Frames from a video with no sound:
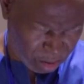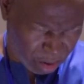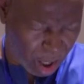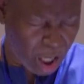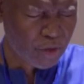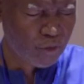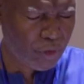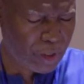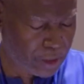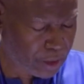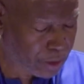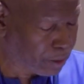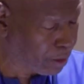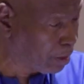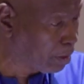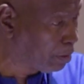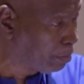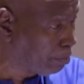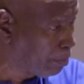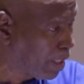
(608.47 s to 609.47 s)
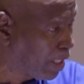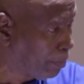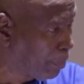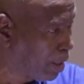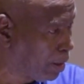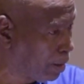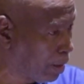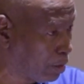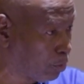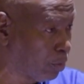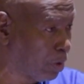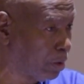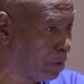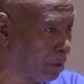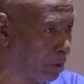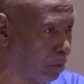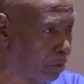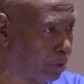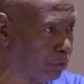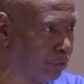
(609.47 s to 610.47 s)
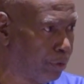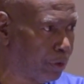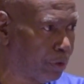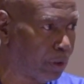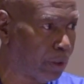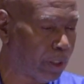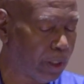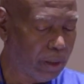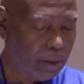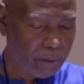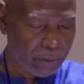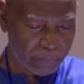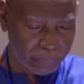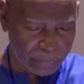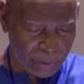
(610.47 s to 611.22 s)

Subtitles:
Unregistered. My bad. I was wondering how it reached so high.